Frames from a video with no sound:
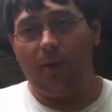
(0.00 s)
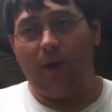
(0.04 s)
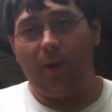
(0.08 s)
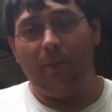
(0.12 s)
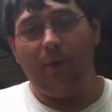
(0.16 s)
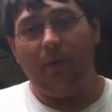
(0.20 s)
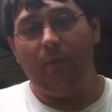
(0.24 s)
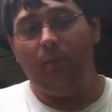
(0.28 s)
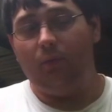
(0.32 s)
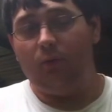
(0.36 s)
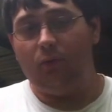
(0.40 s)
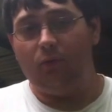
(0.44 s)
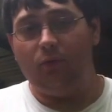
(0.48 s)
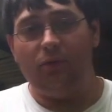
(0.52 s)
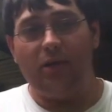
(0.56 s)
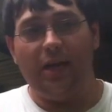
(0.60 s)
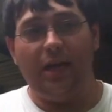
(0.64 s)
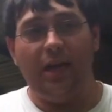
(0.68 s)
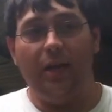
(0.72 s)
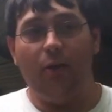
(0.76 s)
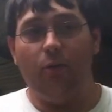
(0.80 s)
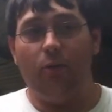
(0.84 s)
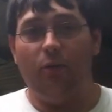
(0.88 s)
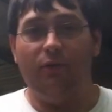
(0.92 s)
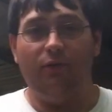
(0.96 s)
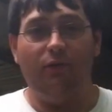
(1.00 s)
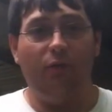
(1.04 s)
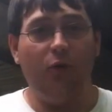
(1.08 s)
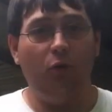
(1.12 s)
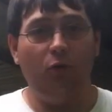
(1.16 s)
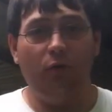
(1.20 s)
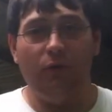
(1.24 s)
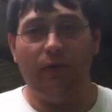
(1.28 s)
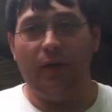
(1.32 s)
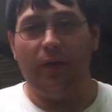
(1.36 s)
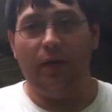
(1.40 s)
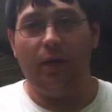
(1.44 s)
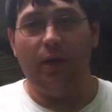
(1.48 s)
about people saying a
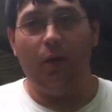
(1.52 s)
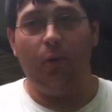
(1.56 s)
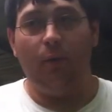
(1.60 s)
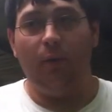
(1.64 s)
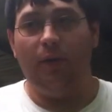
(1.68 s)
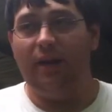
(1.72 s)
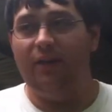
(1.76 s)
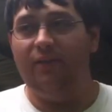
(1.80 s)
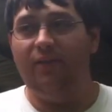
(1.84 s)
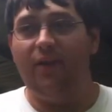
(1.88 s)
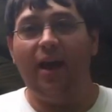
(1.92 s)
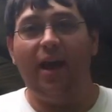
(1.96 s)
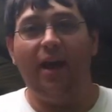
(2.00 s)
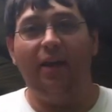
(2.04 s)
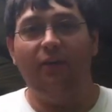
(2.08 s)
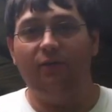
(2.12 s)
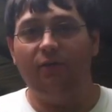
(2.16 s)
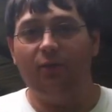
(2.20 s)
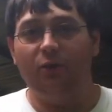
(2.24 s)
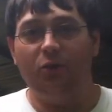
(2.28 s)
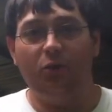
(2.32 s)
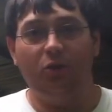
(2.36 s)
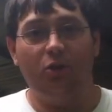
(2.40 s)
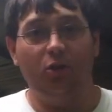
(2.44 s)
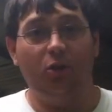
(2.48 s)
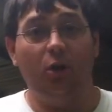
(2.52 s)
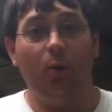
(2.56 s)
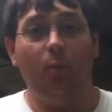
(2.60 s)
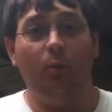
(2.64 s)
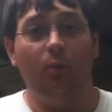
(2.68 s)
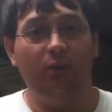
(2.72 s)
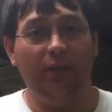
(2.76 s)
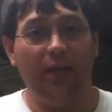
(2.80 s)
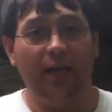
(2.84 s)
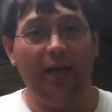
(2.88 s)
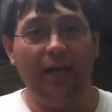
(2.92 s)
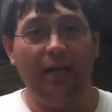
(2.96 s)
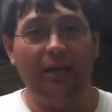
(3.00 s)
review video when they've had it for just a
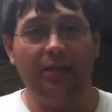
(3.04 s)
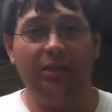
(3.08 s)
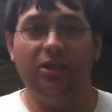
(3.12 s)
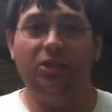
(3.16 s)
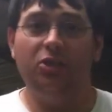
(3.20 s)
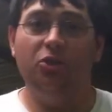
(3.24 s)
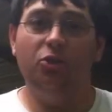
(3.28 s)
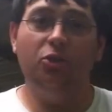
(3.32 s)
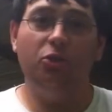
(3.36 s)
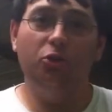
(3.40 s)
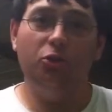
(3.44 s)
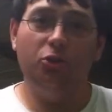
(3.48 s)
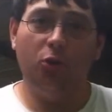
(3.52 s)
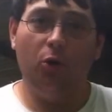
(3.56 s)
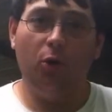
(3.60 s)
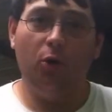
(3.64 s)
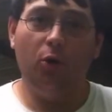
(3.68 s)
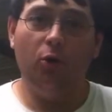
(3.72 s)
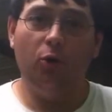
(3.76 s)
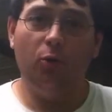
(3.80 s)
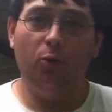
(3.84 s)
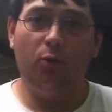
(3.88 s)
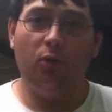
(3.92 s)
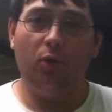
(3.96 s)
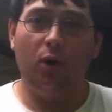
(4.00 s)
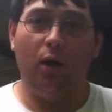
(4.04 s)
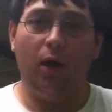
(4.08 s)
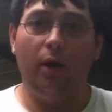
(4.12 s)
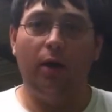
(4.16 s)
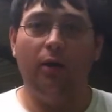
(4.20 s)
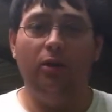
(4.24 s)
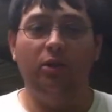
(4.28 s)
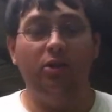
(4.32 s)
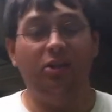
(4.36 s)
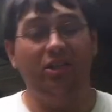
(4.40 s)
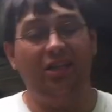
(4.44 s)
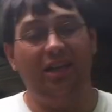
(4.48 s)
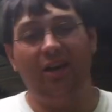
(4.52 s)
couple days. This is just showing you the
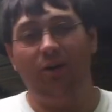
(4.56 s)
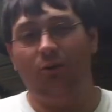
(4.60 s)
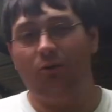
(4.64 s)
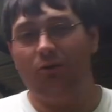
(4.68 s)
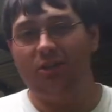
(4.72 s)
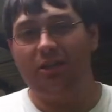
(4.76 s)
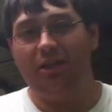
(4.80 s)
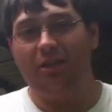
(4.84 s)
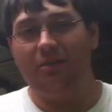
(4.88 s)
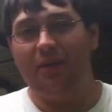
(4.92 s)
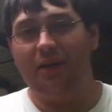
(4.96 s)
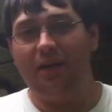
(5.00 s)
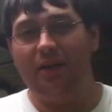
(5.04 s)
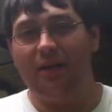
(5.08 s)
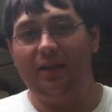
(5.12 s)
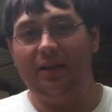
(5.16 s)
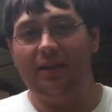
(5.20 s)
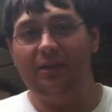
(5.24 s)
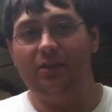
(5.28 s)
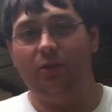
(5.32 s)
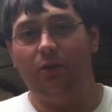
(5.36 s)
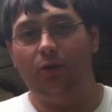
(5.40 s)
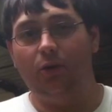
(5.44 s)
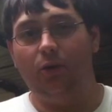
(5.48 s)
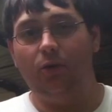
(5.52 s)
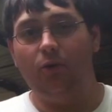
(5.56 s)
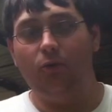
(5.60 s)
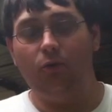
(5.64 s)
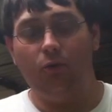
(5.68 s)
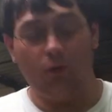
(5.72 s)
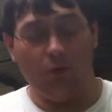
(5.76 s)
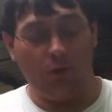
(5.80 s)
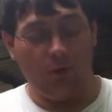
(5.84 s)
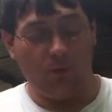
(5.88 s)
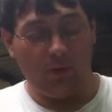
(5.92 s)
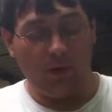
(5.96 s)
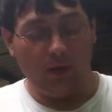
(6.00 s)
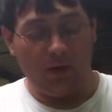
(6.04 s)
product, because I don't see many of these on
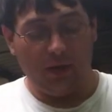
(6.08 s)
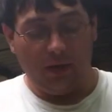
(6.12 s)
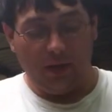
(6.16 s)
YouTube.